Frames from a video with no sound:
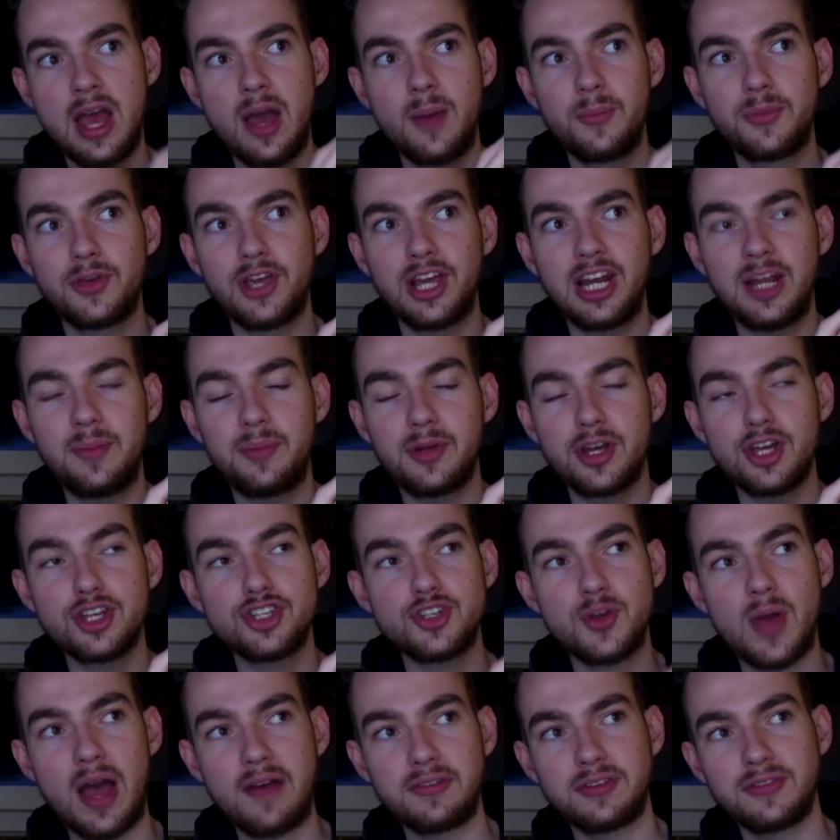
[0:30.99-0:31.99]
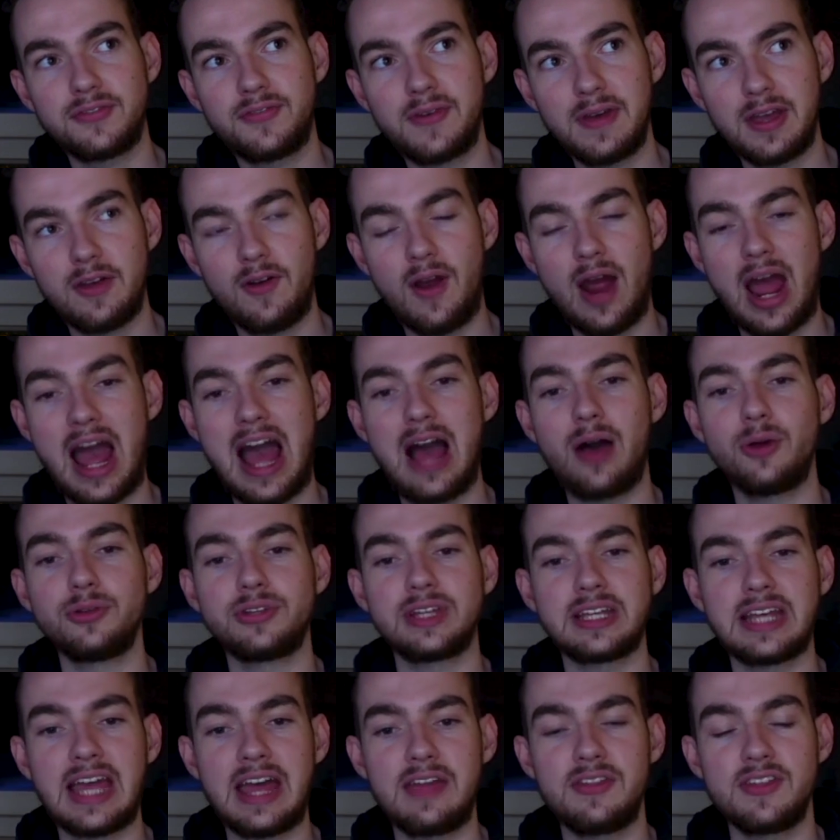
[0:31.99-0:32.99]
purely because you have to figure out how to
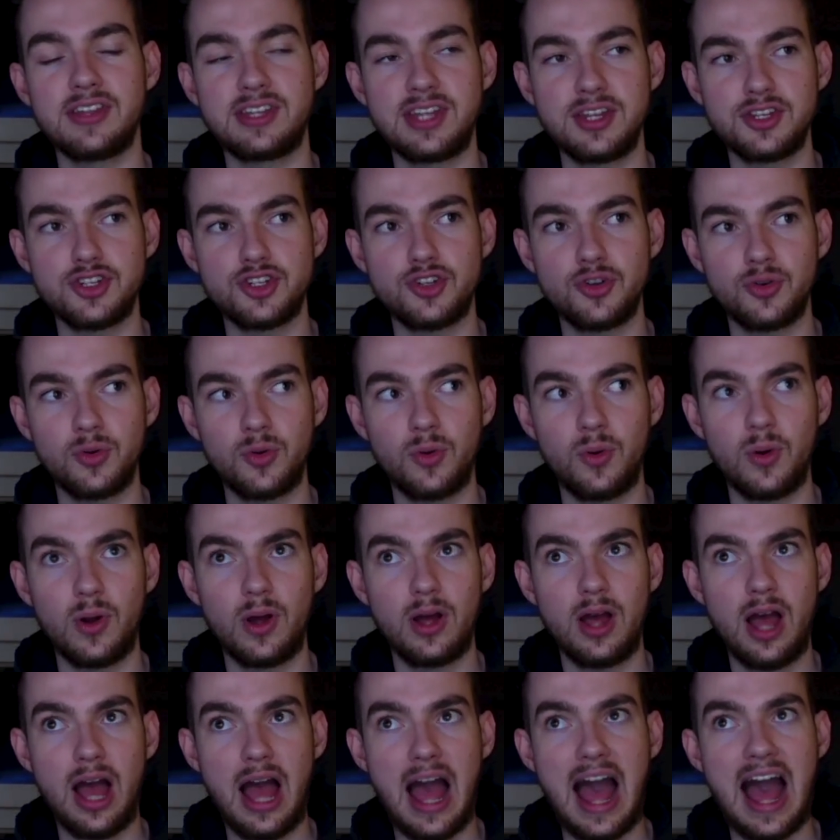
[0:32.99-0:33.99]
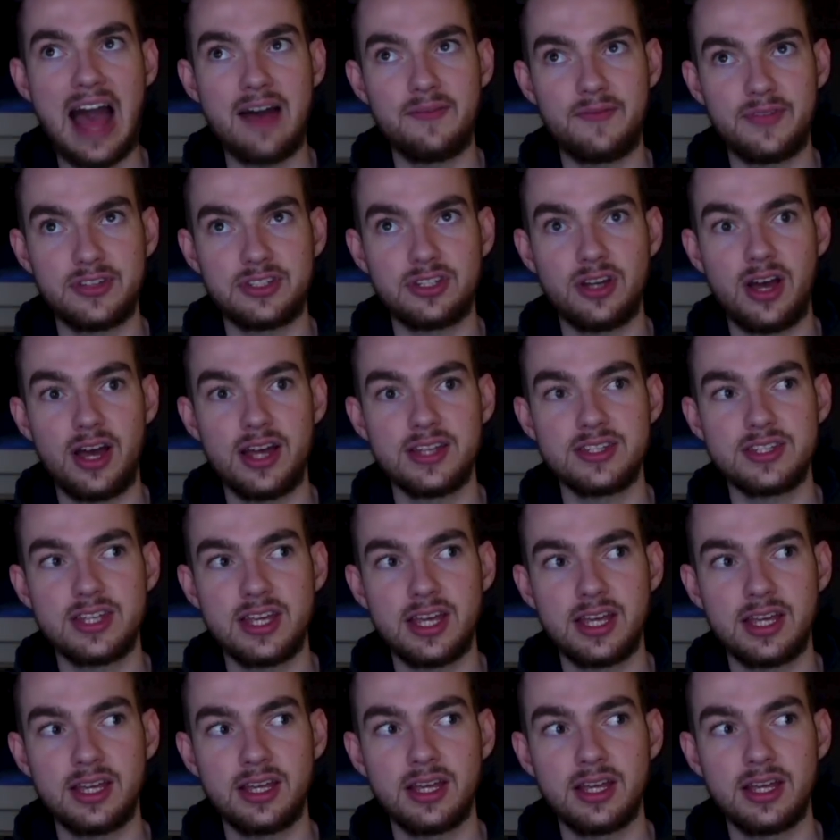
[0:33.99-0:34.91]
get the digital advertising.